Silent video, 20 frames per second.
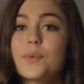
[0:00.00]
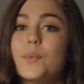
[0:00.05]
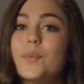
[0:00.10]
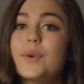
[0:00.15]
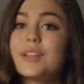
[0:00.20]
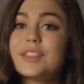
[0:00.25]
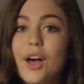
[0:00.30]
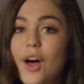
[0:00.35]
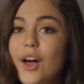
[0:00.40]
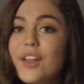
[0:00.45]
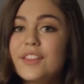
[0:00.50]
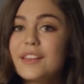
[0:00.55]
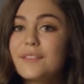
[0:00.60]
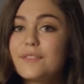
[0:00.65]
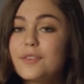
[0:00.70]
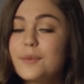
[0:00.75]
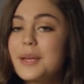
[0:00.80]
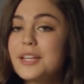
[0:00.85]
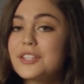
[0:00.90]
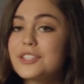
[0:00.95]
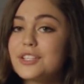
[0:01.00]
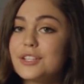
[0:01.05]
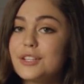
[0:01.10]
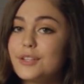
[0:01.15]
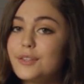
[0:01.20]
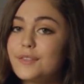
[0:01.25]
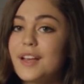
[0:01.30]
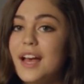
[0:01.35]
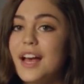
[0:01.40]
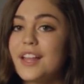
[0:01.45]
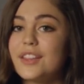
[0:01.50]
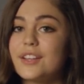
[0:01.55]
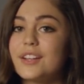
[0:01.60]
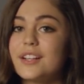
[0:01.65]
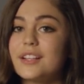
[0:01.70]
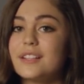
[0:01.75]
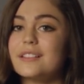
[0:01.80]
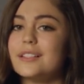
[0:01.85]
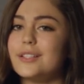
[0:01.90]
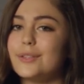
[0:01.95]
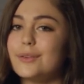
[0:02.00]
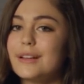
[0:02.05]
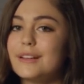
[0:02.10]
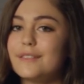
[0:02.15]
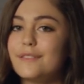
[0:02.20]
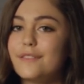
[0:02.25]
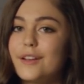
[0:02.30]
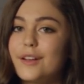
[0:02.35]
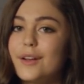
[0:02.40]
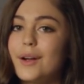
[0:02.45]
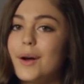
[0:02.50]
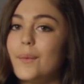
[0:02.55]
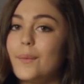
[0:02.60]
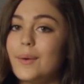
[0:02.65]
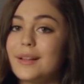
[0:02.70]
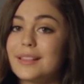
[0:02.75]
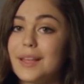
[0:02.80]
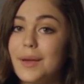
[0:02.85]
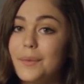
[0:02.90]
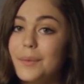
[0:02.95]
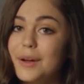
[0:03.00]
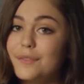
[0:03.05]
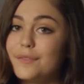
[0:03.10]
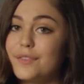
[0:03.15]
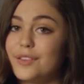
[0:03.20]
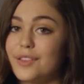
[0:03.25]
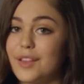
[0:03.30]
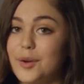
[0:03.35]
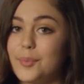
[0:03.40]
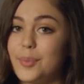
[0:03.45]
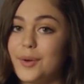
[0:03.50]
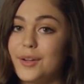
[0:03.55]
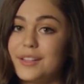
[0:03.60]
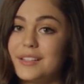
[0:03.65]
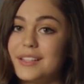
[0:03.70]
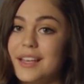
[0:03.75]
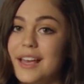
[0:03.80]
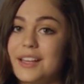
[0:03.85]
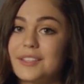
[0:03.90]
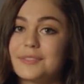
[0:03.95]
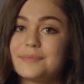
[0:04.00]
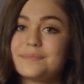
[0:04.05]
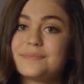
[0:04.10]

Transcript: With all the information you've gathered, you can figure out what they want for their birthday.